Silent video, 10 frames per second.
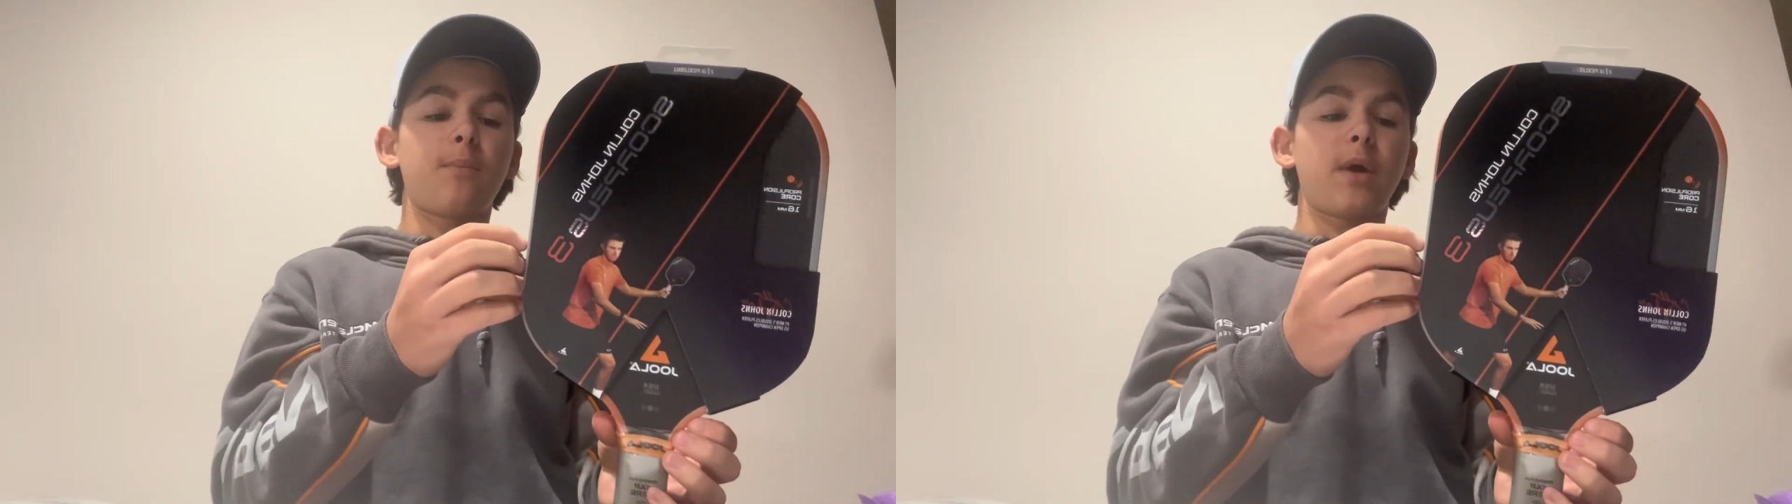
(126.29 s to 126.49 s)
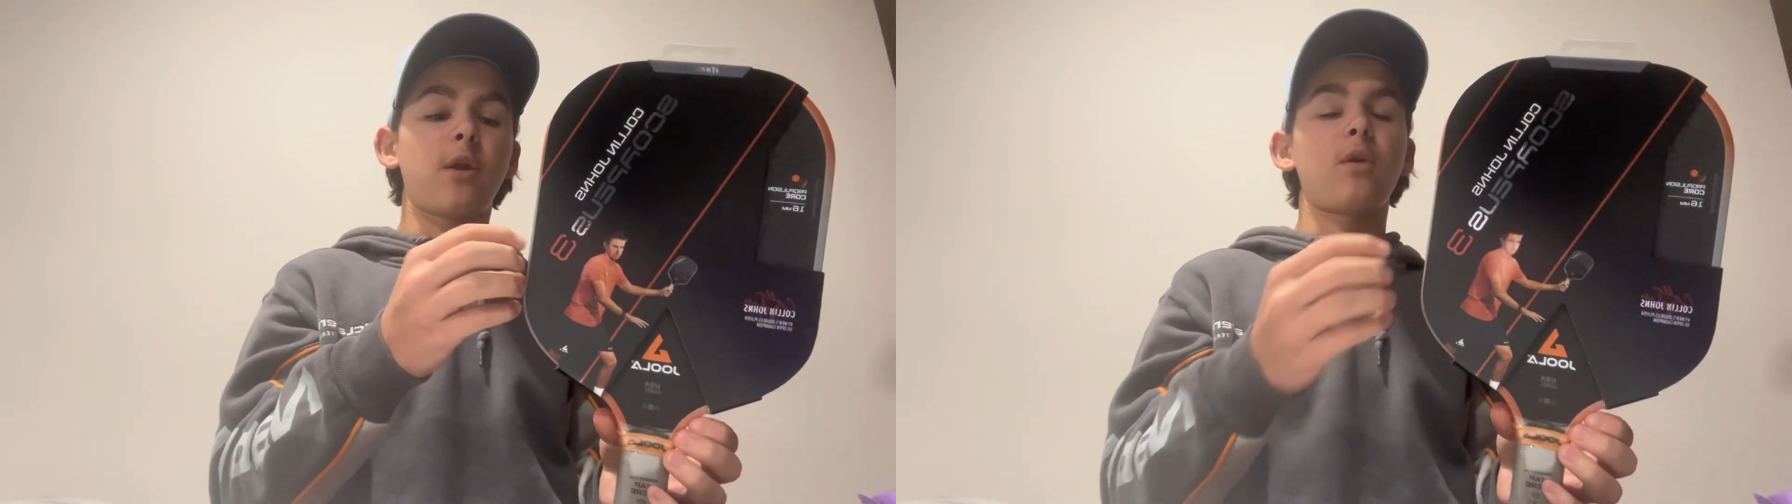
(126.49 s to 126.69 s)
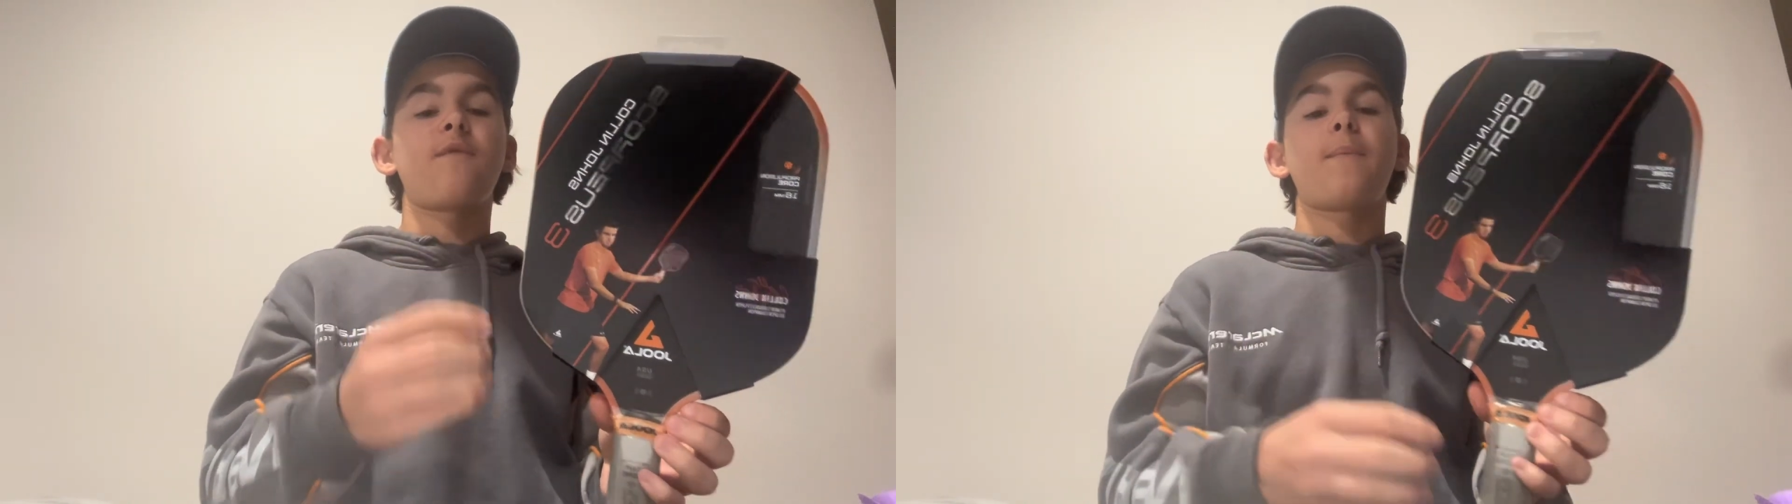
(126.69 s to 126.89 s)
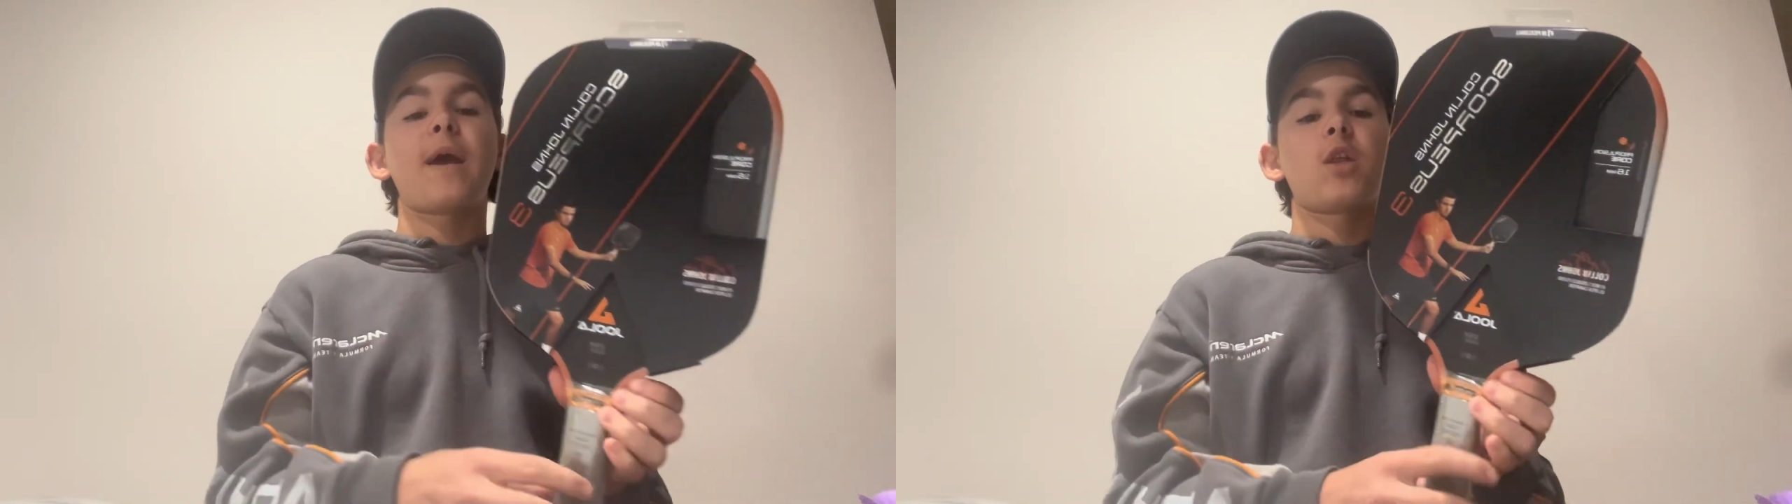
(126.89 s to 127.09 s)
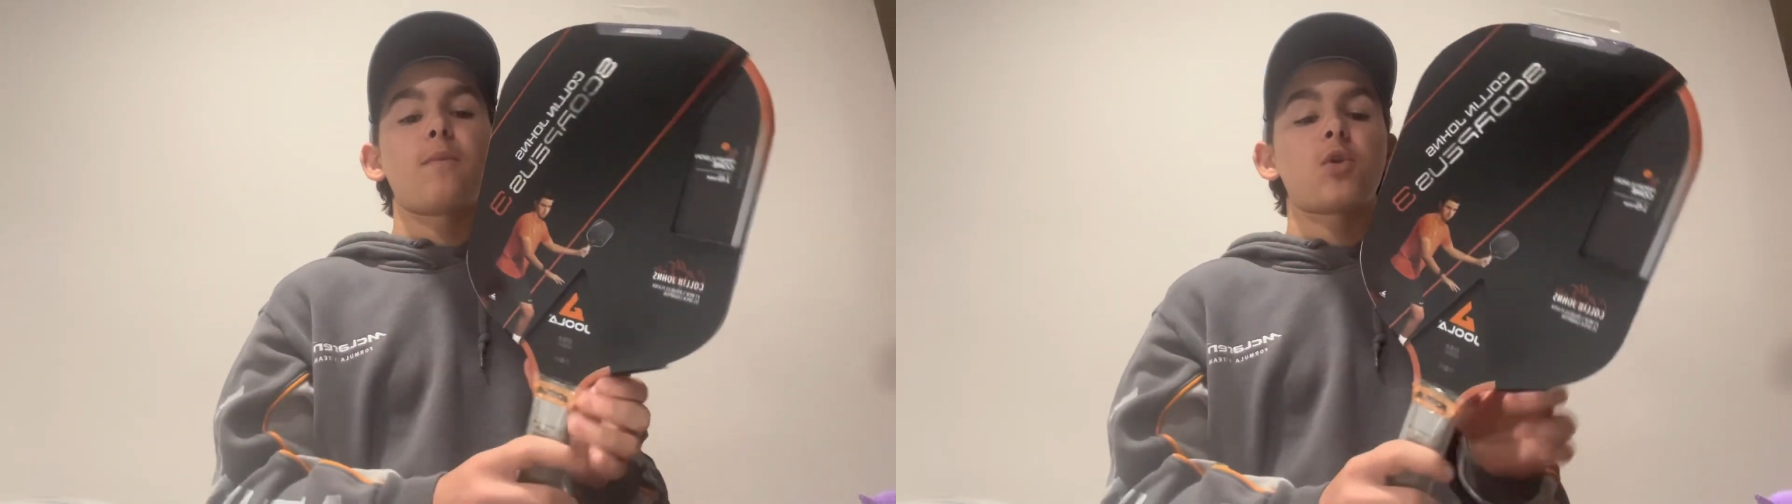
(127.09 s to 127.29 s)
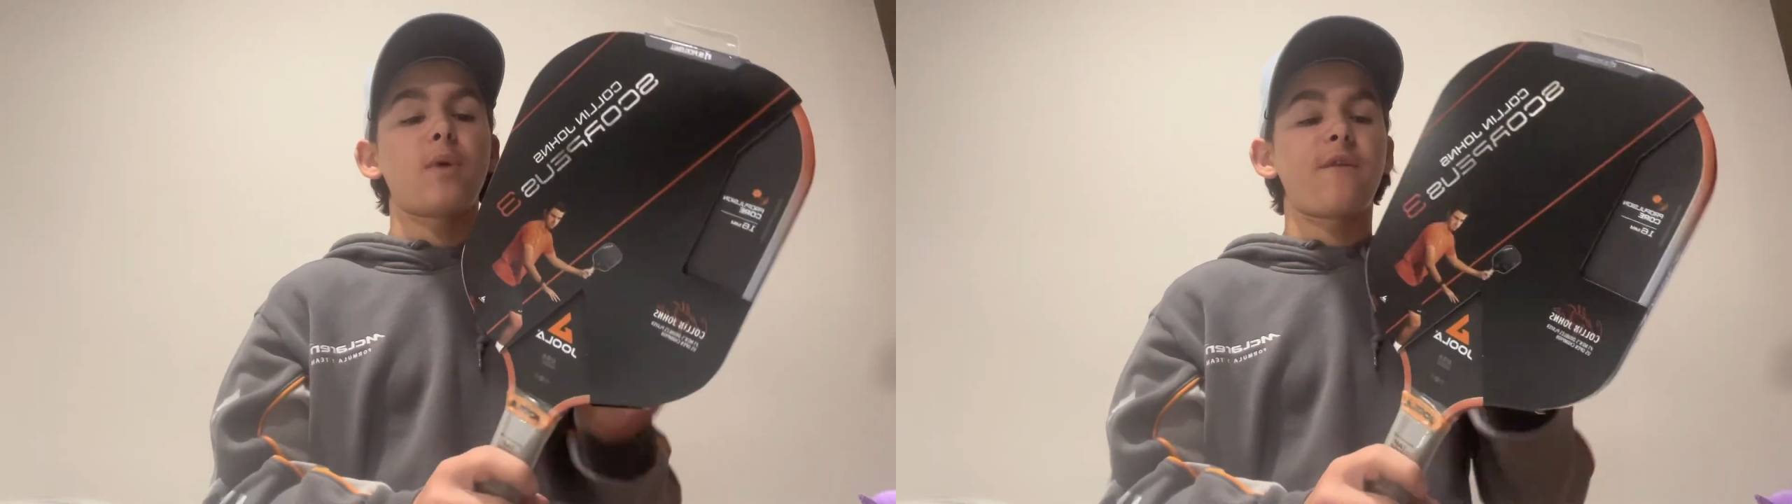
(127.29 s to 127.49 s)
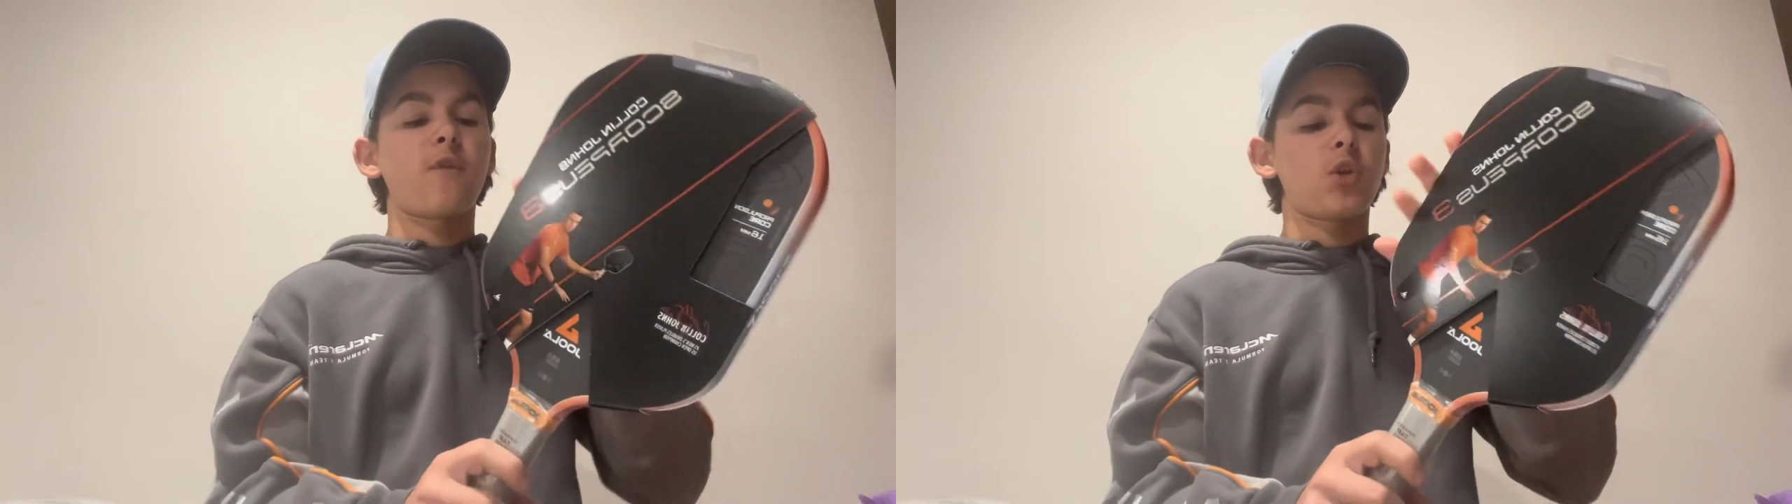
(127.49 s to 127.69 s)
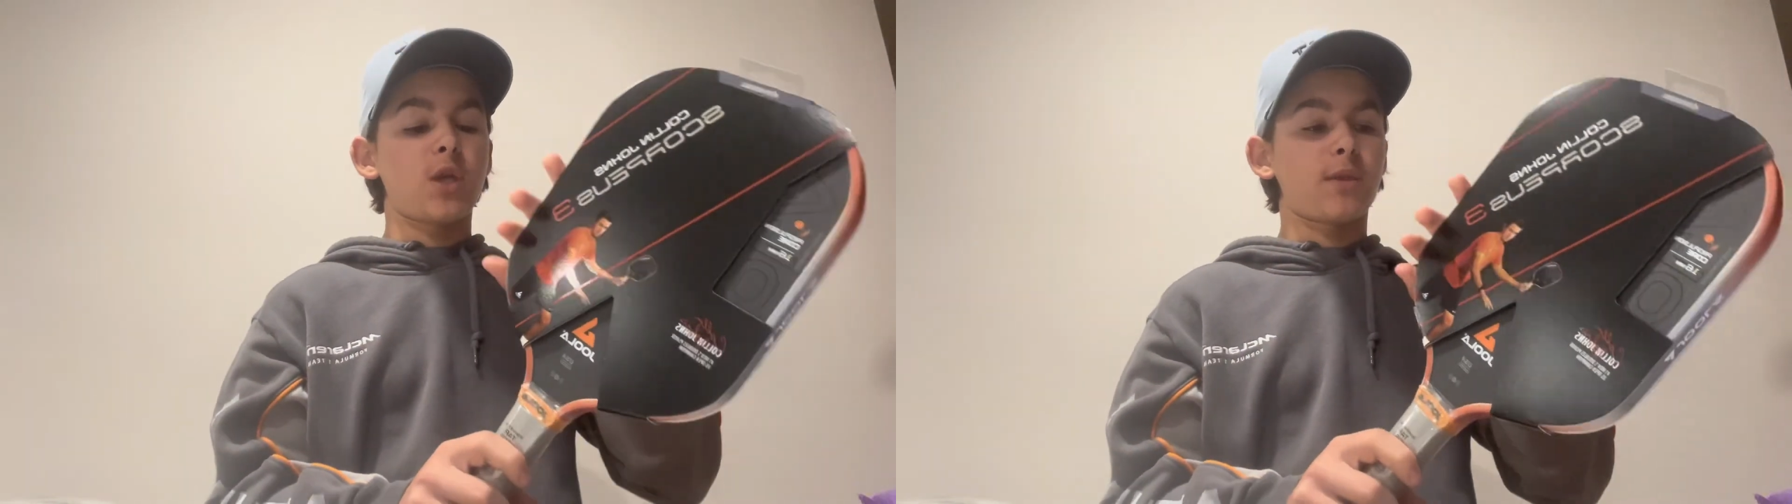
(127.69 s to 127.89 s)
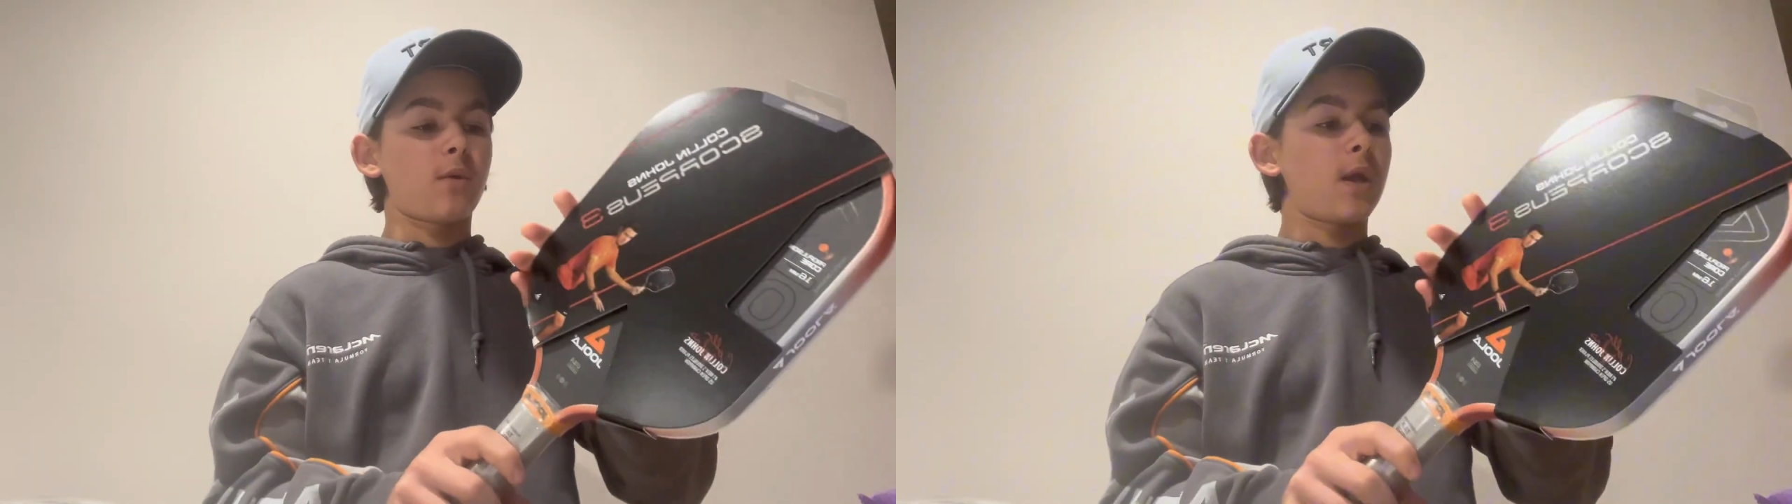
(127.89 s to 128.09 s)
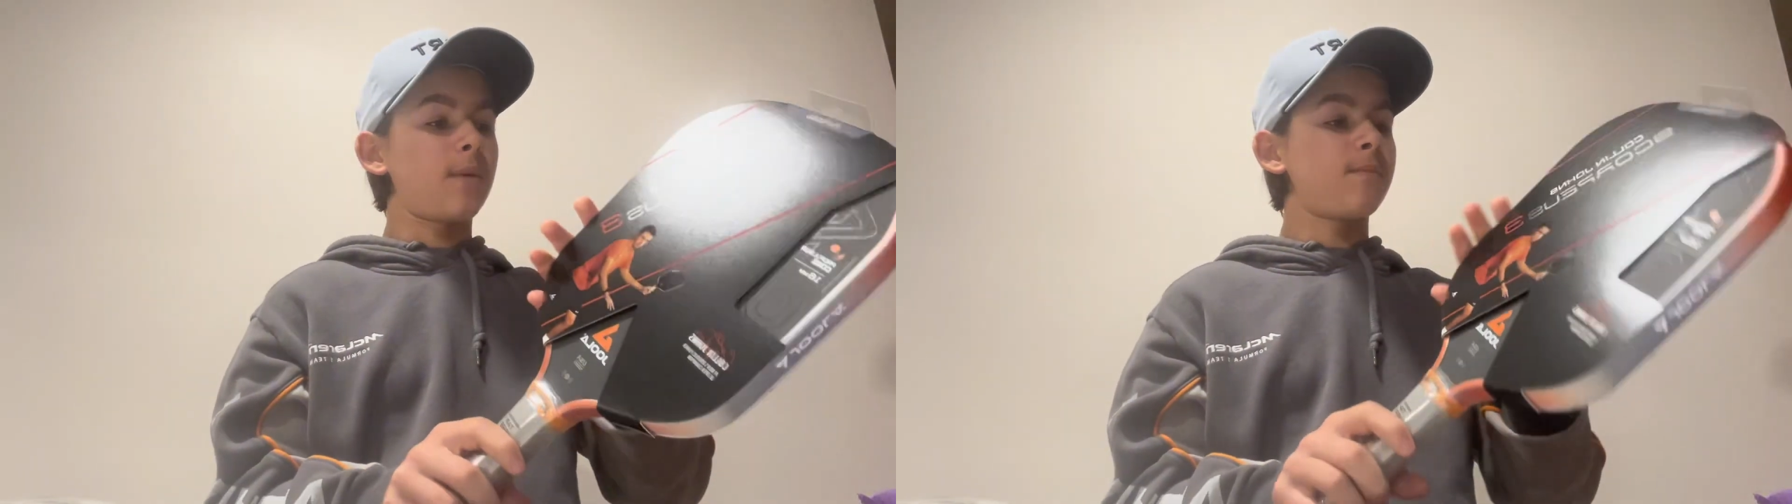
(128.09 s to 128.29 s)
but I don't have to pay as much money for a Gen
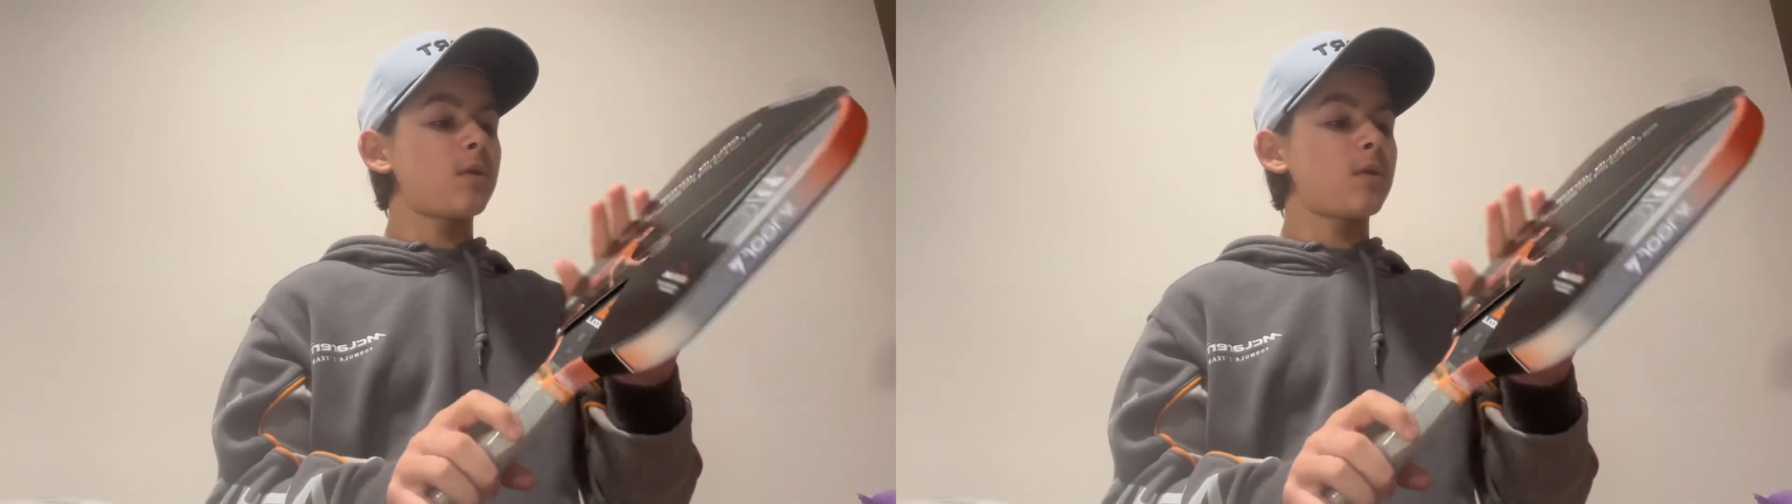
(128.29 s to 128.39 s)
3.